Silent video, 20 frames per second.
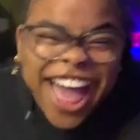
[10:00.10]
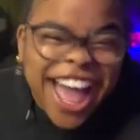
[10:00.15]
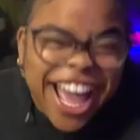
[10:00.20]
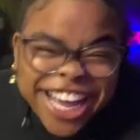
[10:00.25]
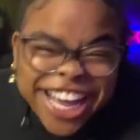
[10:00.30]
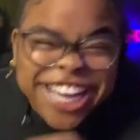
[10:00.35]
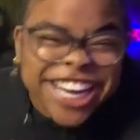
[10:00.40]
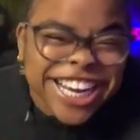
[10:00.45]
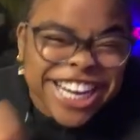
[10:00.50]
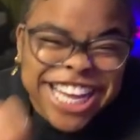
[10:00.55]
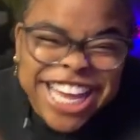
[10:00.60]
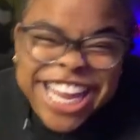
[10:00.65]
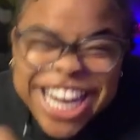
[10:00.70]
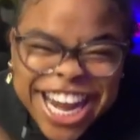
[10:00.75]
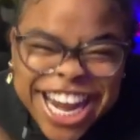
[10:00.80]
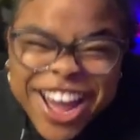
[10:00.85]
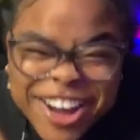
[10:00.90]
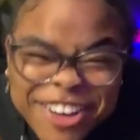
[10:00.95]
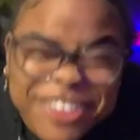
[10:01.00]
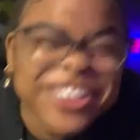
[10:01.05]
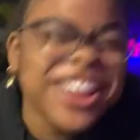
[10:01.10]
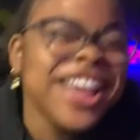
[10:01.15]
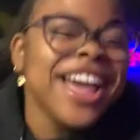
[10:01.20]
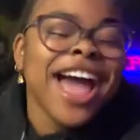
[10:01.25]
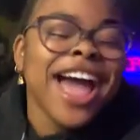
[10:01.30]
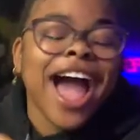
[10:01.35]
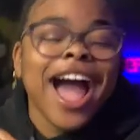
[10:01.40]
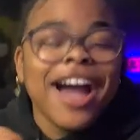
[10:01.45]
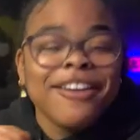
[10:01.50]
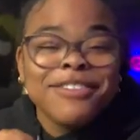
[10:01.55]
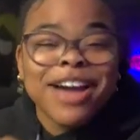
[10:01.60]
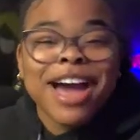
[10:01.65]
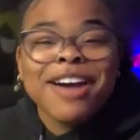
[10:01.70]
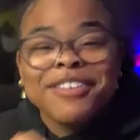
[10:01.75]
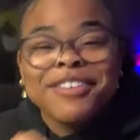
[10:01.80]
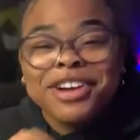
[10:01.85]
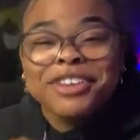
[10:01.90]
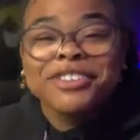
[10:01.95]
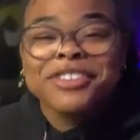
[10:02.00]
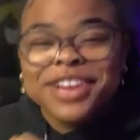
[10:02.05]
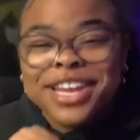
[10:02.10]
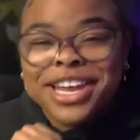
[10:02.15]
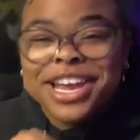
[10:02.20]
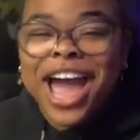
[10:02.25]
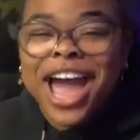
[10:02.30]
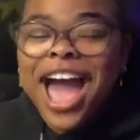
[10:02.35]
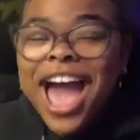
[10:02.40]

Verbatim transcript: couldn't get it out. I'm having a really, I